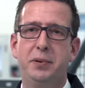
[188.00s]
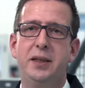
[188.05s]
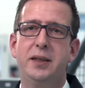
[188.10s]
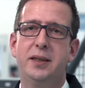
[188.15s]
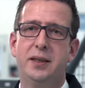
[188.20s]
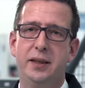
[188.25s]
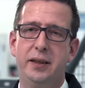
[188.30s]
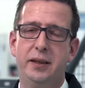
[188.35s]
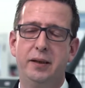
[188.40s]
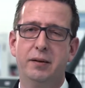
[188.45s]
P
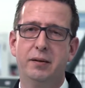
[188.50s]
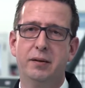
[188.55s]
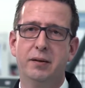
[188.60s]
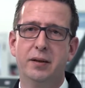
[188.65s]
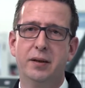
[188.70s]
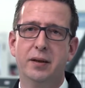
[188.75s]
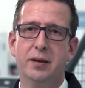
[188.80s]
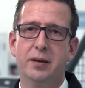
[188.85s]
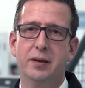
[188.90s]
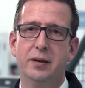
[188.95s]
C.
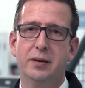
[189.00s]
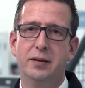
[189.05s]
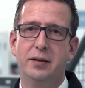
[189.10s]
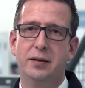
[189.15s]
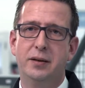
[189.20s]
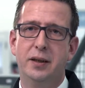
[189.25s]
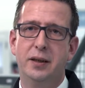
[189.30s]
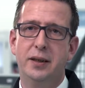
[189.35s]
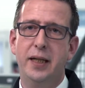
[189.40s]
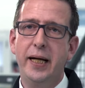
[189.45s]

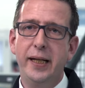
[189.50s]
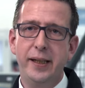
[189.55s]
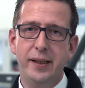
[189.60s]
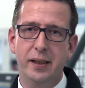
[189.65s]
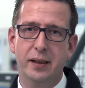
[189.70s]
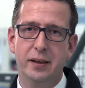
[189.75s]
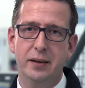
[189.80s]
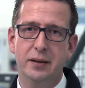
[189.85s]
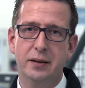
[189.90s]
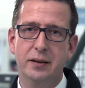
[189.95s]
The
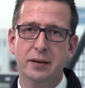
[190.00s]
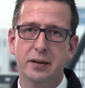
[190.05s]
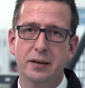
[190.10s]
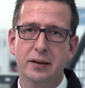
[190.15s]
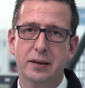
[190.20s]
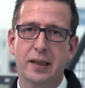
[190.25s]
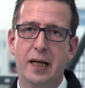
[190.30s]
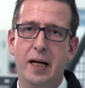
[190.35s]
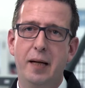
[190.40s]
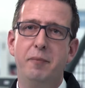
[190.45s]
data
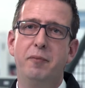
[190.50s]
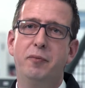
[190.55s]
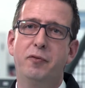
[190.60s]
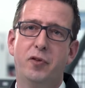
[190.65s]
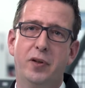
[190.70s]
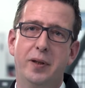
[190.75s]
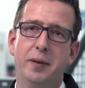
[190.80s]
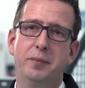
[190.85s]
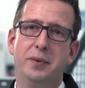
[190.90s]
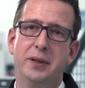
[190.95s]
come
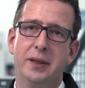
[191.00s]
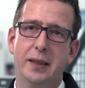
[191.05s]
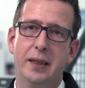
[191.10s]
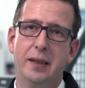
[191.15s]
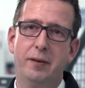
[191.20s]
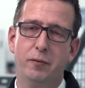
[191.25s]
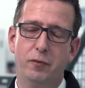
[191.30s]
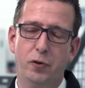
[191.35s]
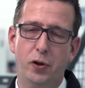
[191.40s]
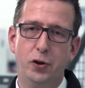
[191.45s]
from
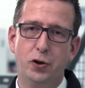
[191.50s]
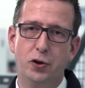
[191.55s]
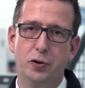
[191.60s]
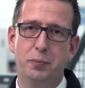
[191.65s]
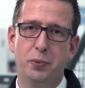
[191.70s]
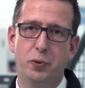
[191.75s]
the virtual